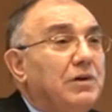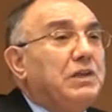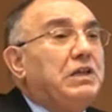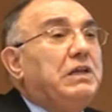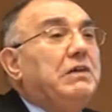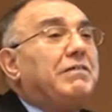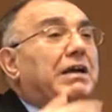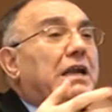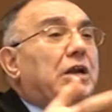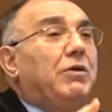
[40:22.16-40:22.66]

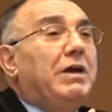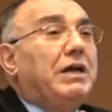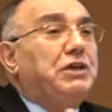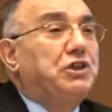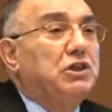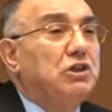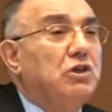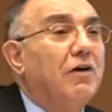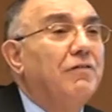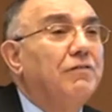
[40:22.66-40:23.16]

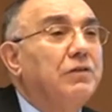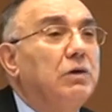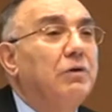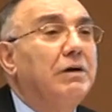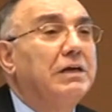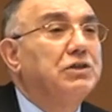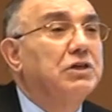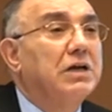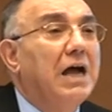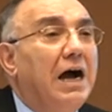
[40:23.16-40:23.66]
devaluation of the
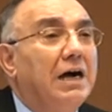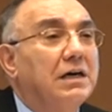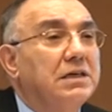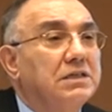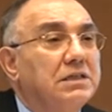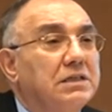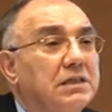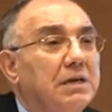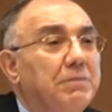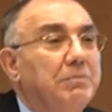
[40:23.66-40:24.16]
US
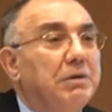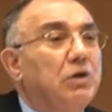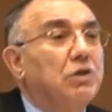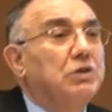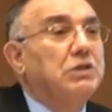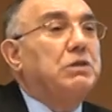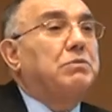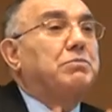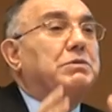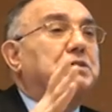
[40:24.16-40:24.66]
currency because
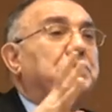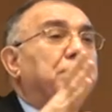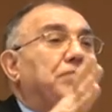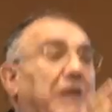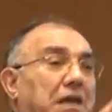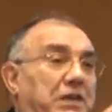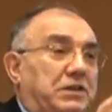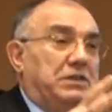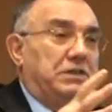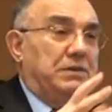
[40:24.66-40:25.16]
it was
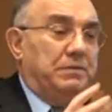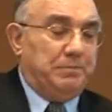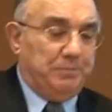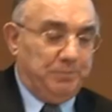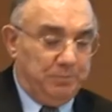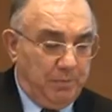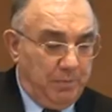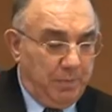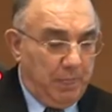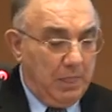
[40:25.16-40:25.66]
fixed.
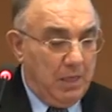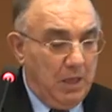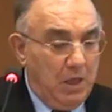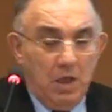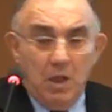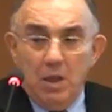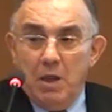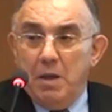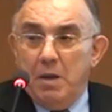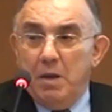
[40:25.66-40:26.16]

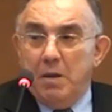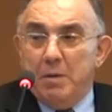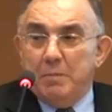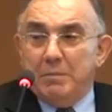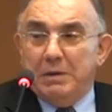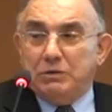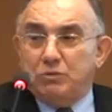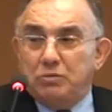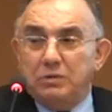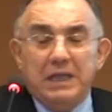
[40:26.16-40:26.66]

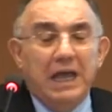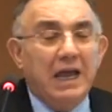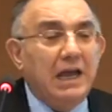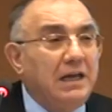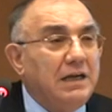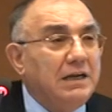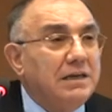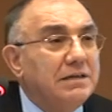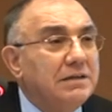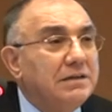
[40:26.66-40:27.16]
But
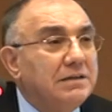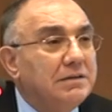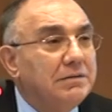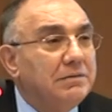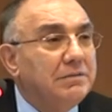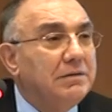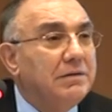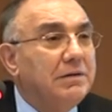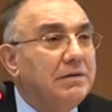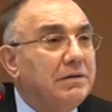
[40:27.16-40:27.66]
today,
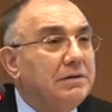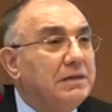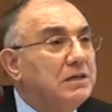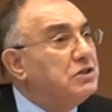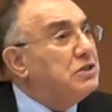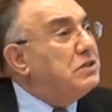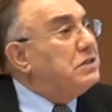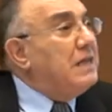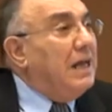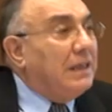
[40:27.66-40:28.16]
this
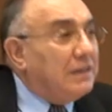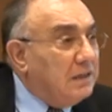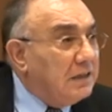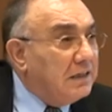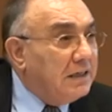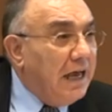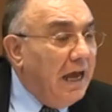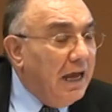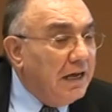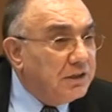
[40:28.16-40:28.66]
is not
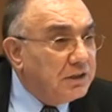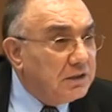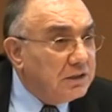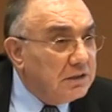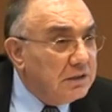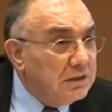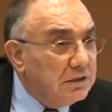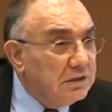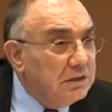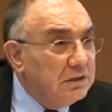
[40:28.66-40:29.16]
the case.
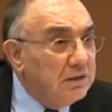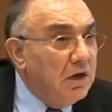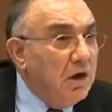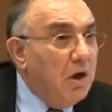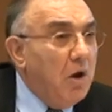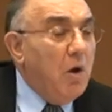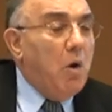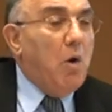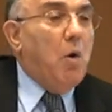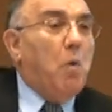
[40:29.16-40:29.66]

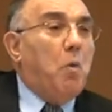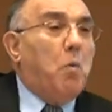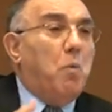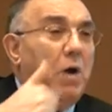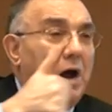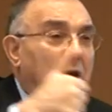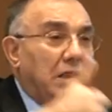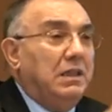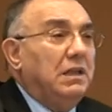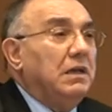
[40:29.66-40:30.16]

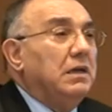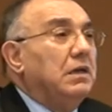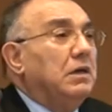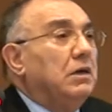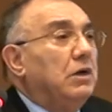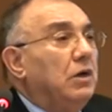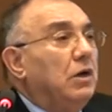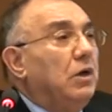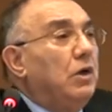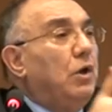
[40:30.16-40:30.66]
One,
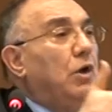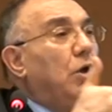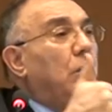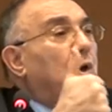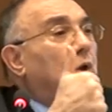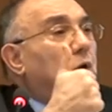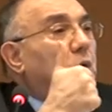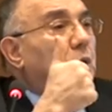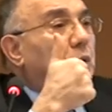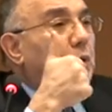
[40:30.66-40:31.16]

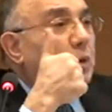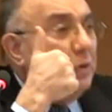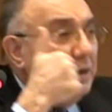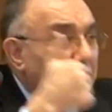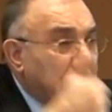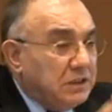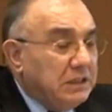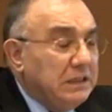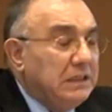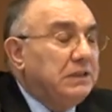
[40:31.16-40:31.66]

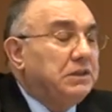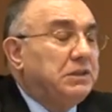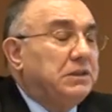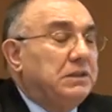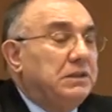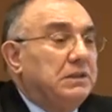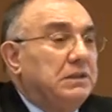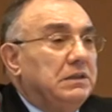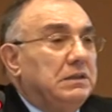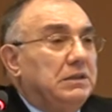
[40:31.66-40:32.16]
US is